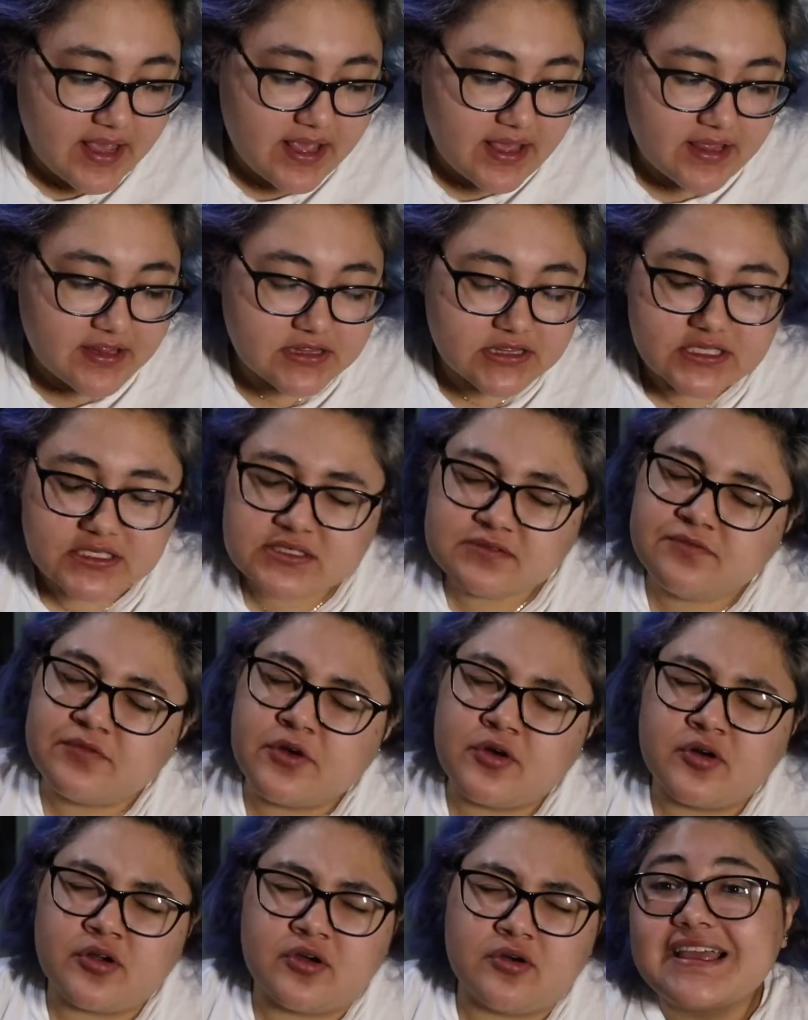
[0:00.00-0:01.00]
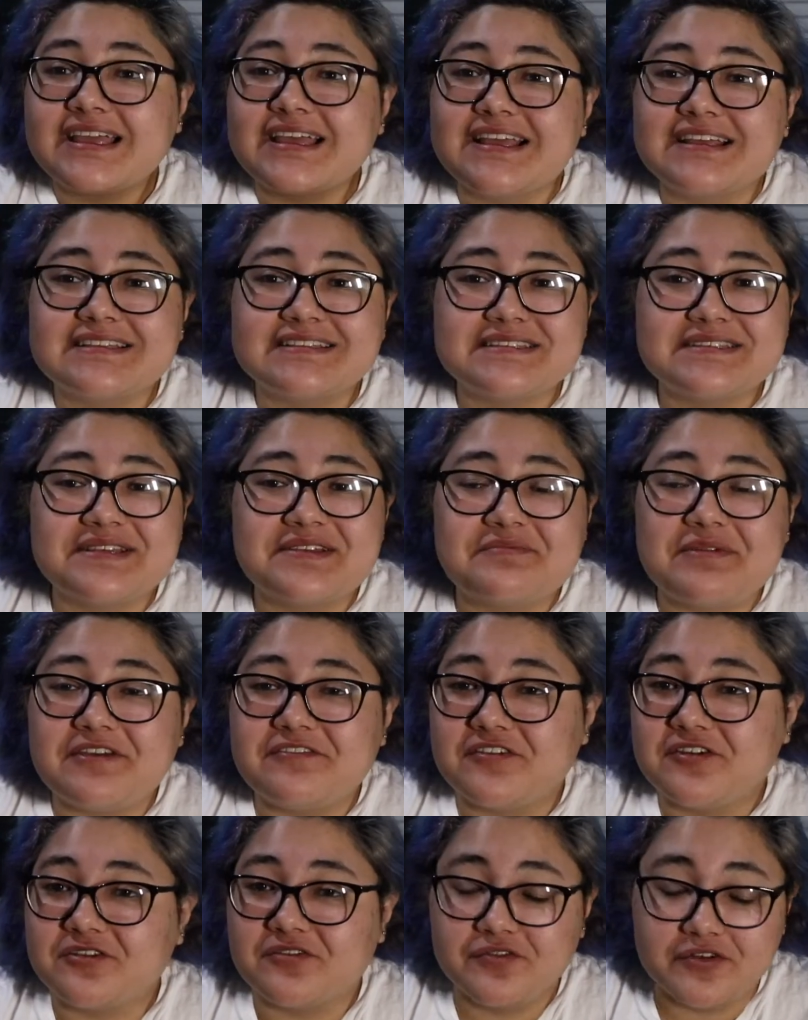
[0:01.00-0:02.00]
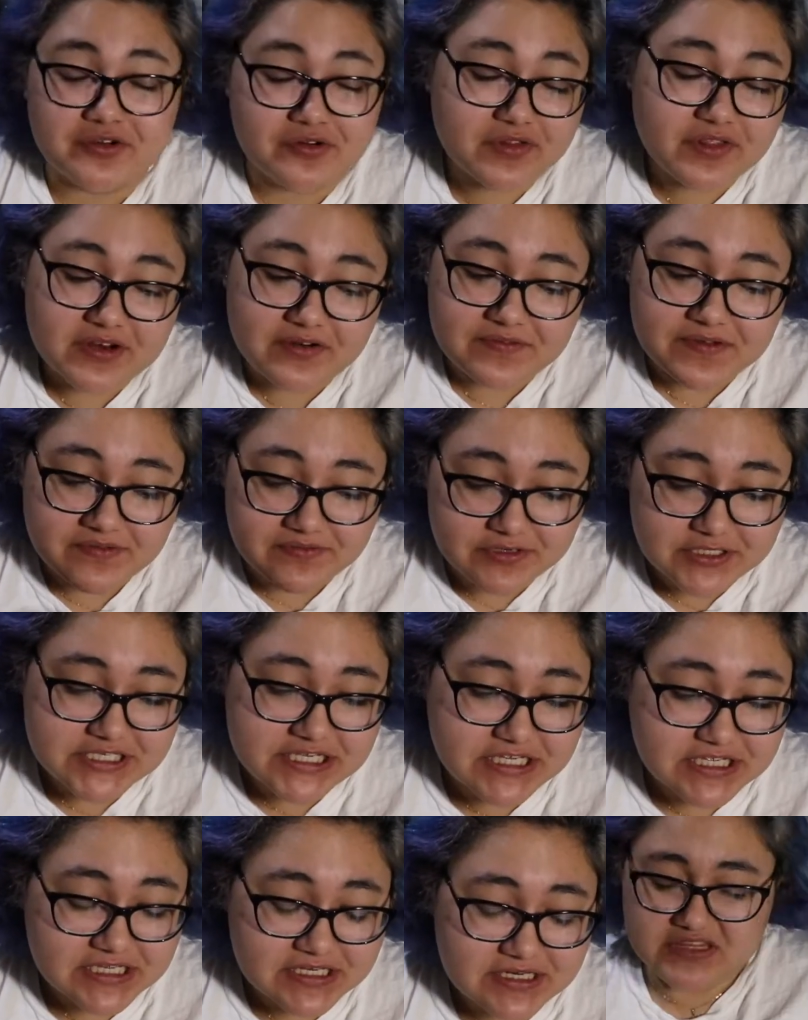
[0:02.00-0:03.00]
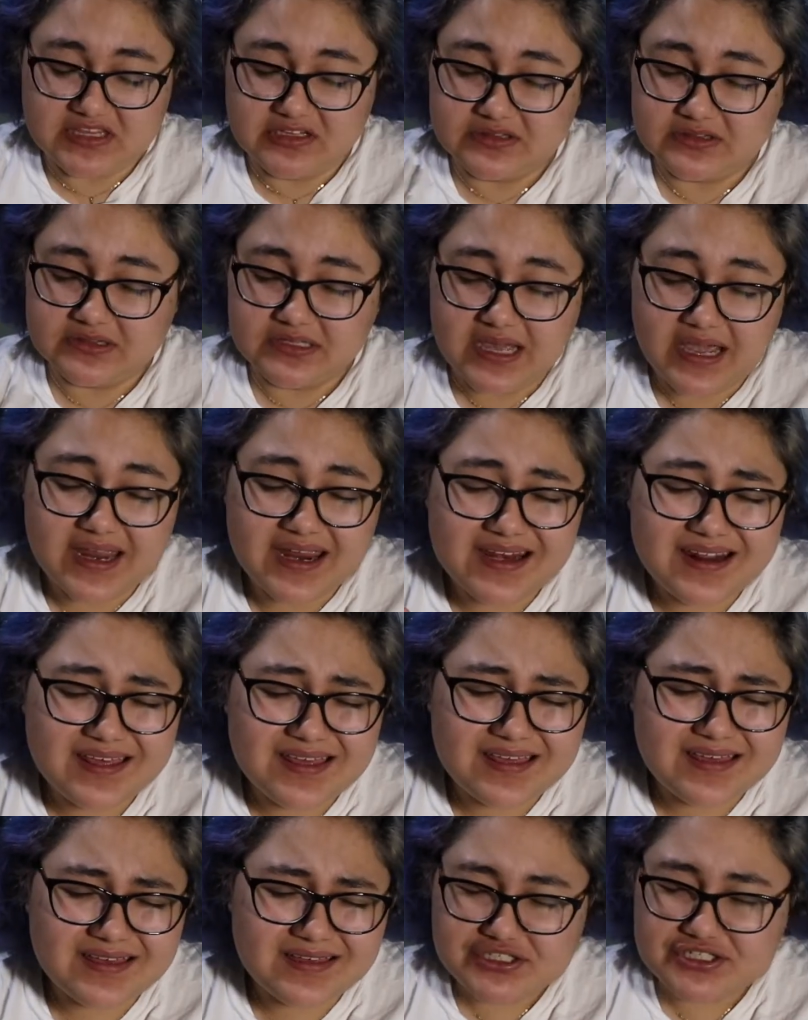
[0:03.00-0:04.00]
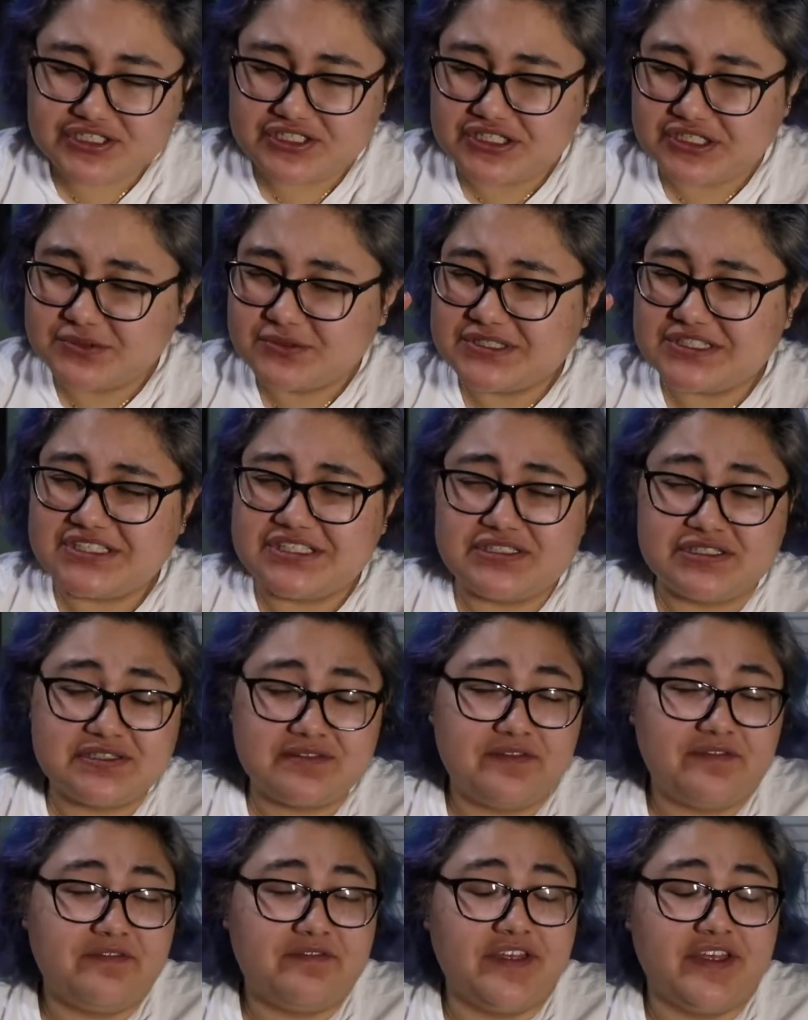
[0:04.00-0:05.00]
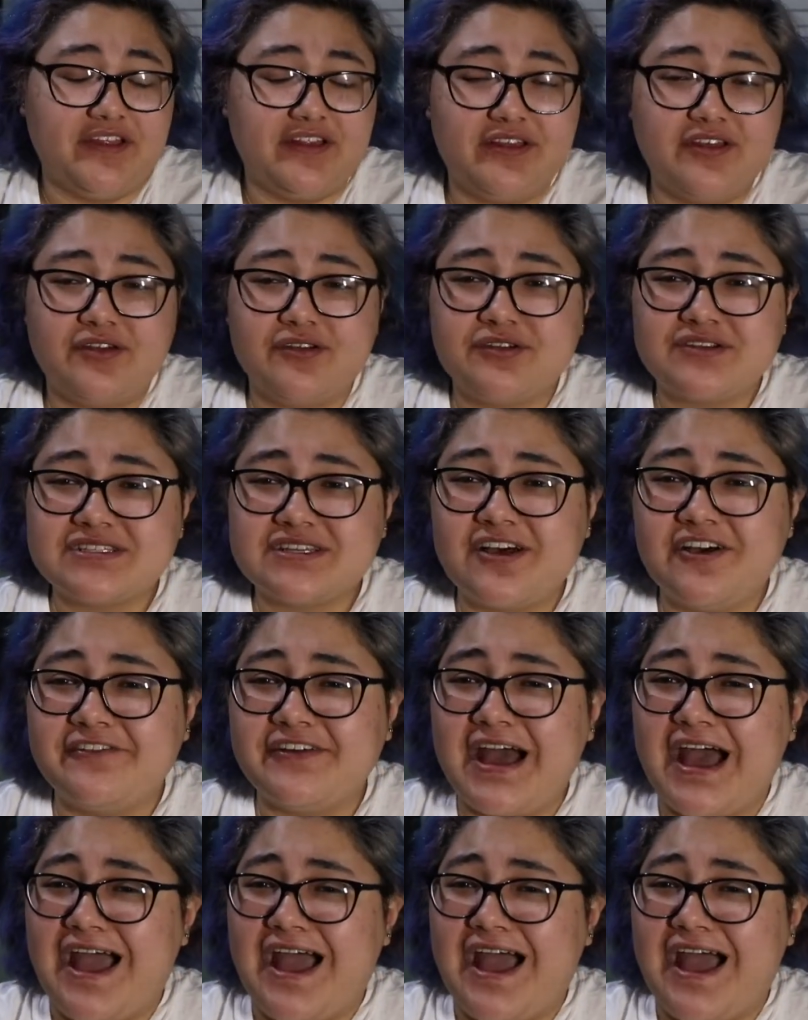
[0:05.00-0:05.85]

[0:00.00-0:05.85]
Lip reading: And this photo is my favorite photo that I've ever taken. The lighting, she was just feeling herself.